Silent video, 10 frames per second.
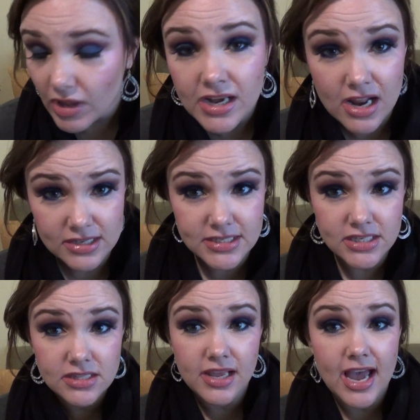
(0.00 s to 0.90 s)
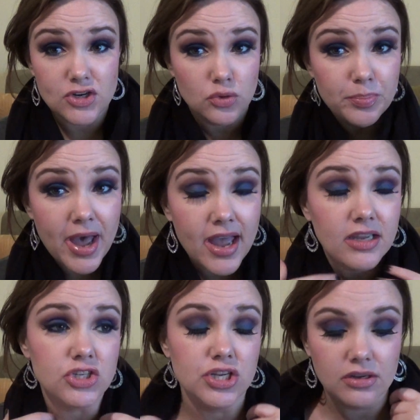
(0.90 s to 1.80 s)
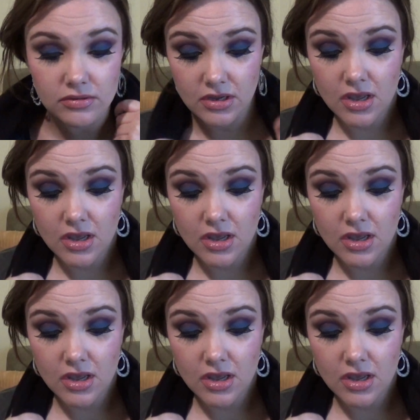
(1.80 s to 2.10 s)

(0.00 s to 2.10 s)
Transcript: now let's get to the actual packaging.